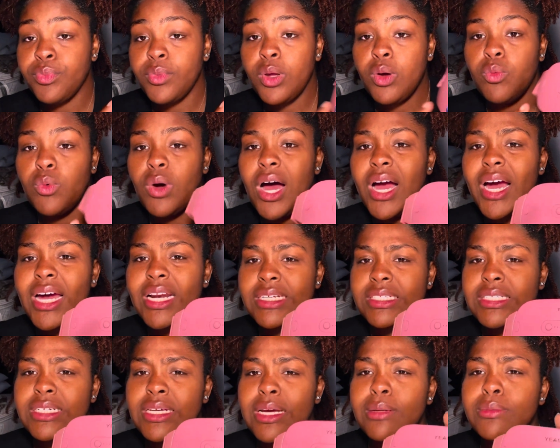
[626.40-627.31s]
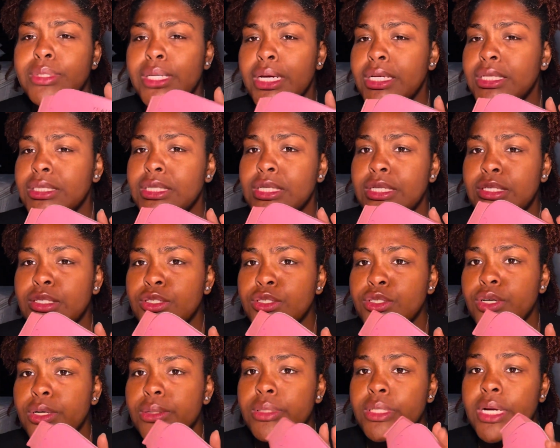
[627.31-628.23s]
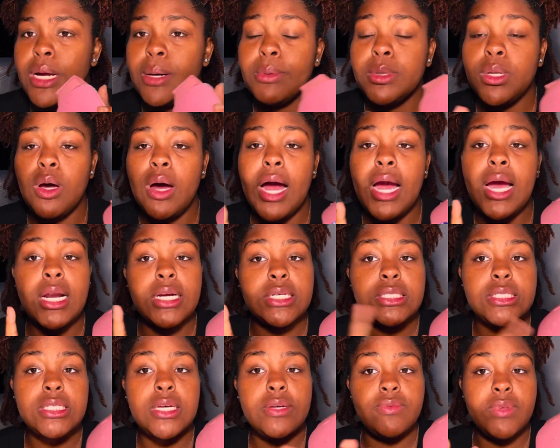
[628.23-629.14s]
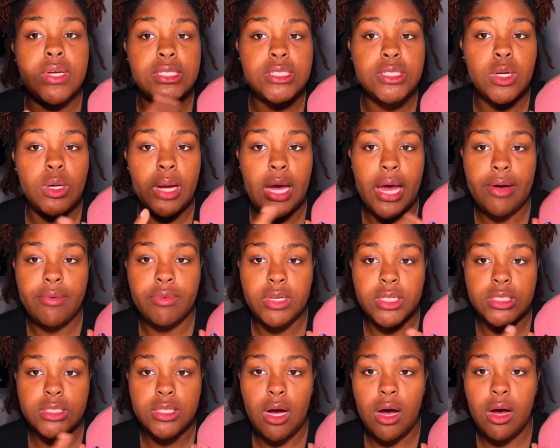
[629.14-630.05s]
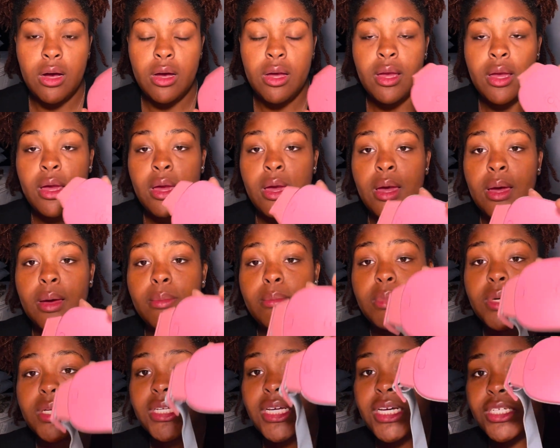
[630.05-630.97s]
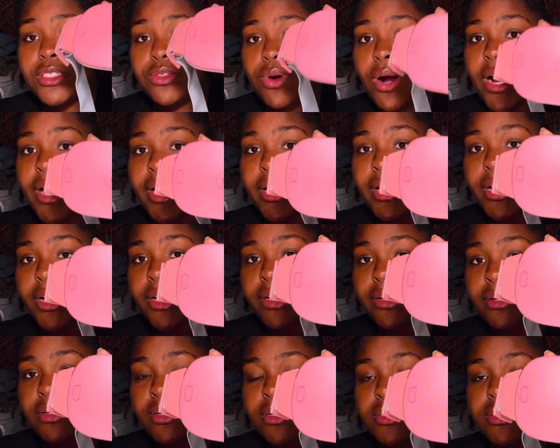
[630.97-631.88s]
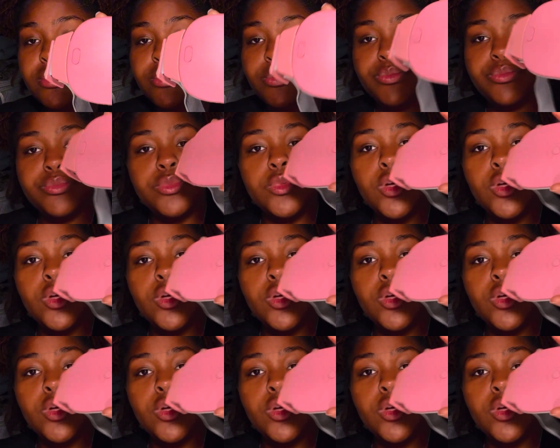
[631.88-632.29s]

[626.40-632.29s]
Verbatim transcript: well i gotta see i'm saying this in the description down below i gotta see if they still have it in stock but this right here i'm